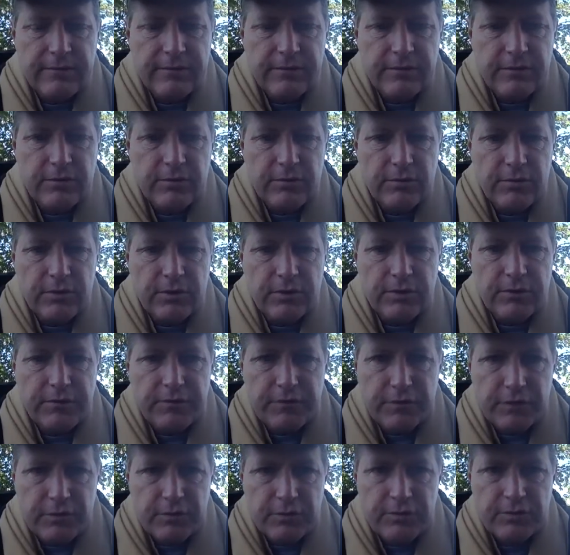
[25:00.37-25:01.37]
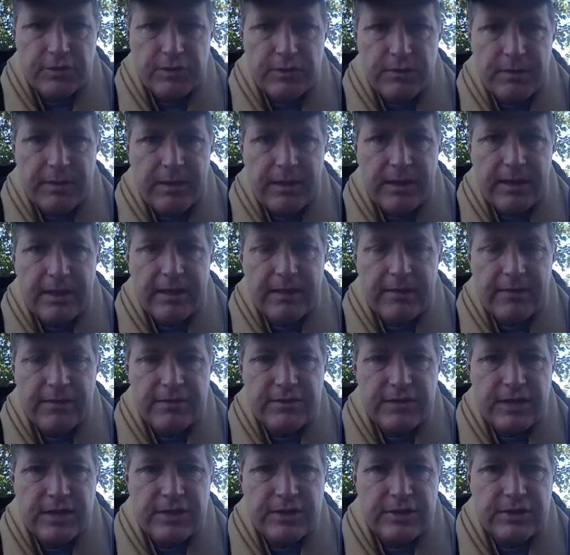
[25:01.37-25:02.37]
you are confused about any of the
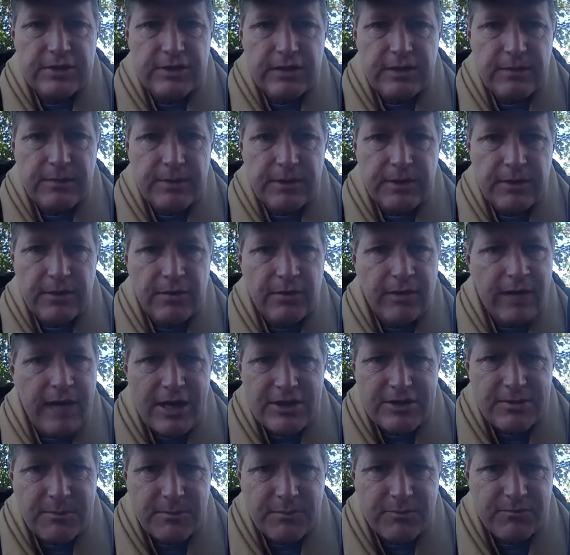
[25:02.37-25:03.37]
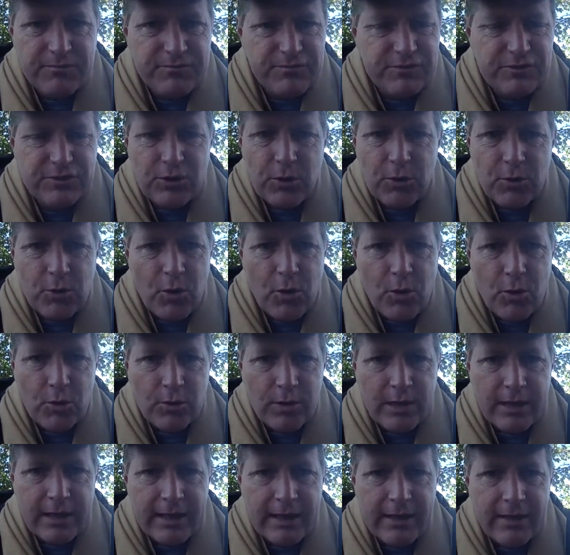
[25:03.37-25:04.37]
sections, let me know. Gosh, I'm so cold
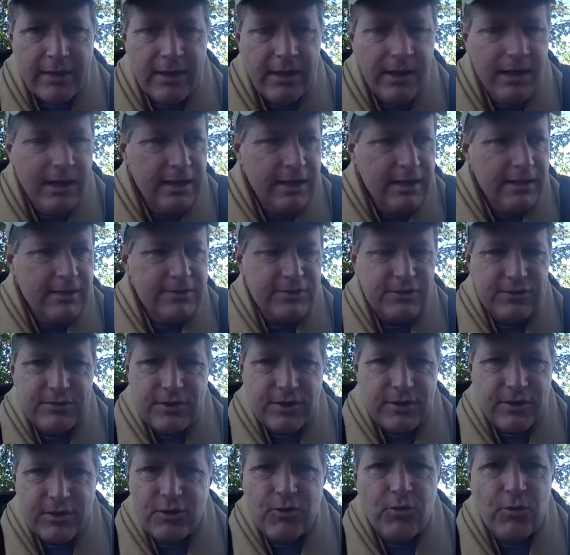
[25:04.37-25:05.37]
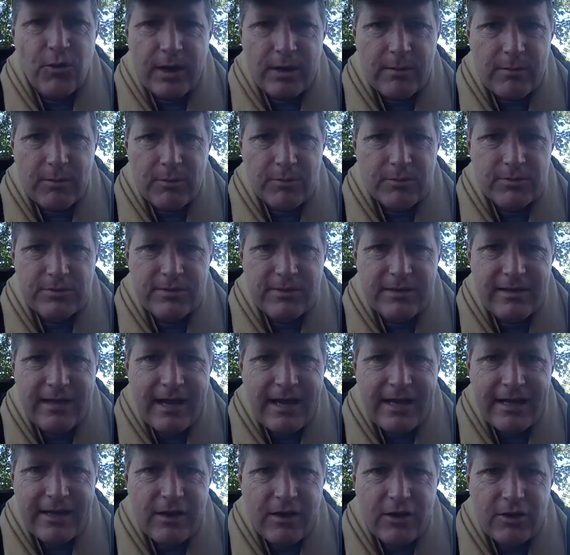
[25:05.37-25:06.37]
right now. This is incredible. It was
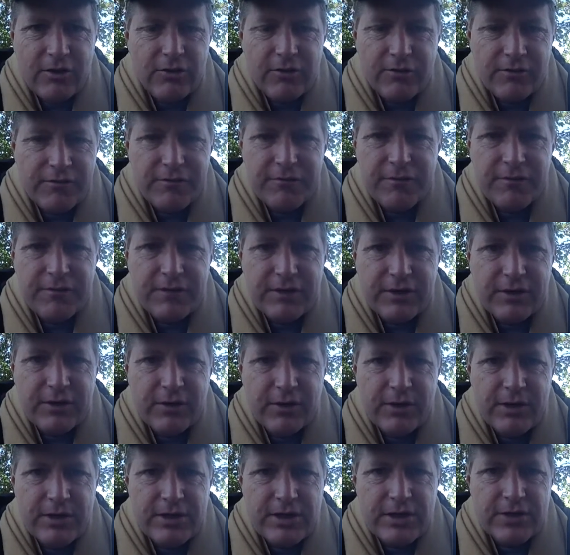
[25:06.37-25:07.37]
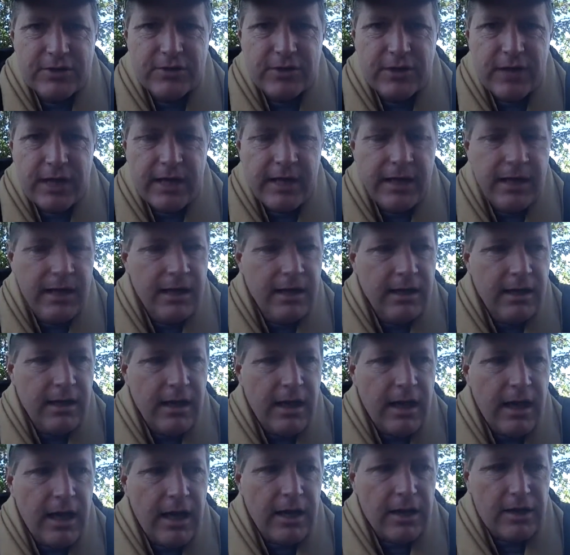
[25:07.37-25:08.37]
950 degrees yesterday.
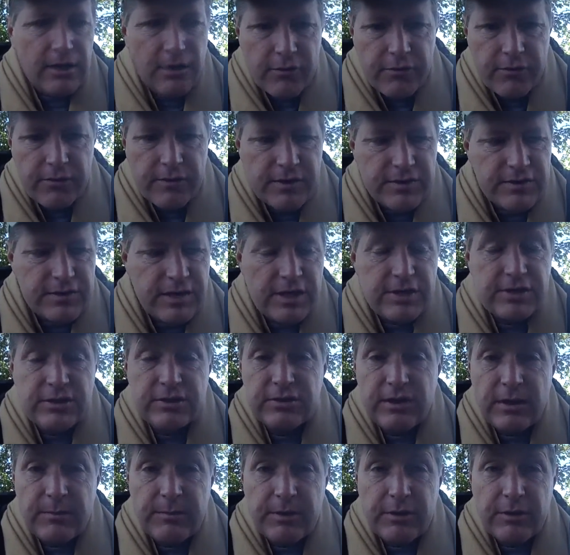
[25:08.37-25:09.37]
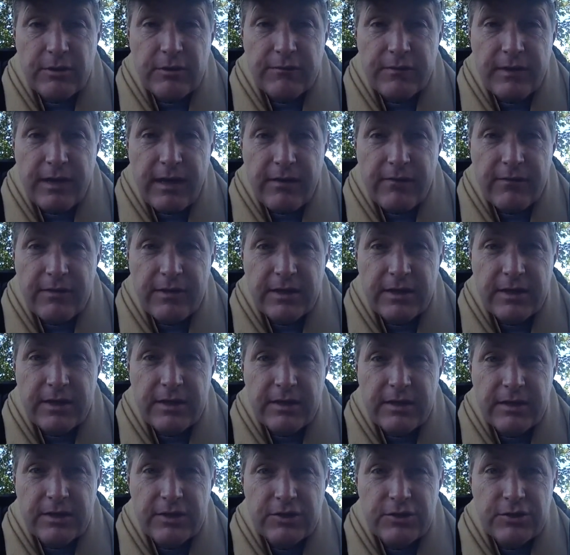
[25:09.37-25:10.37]
Go through these sections. Let me know if you have
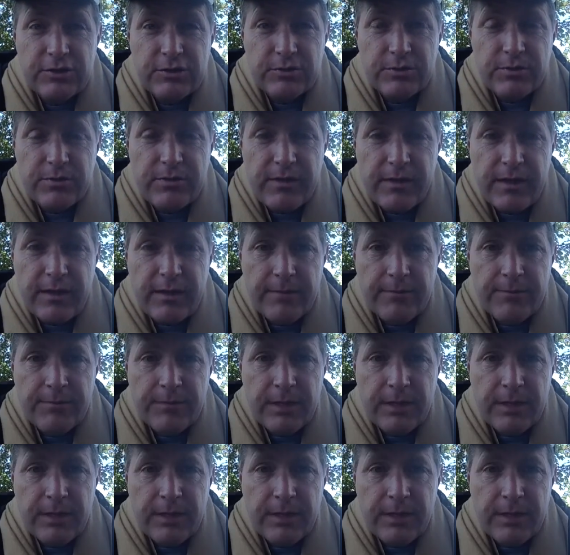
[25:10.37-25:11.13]
any issues with them.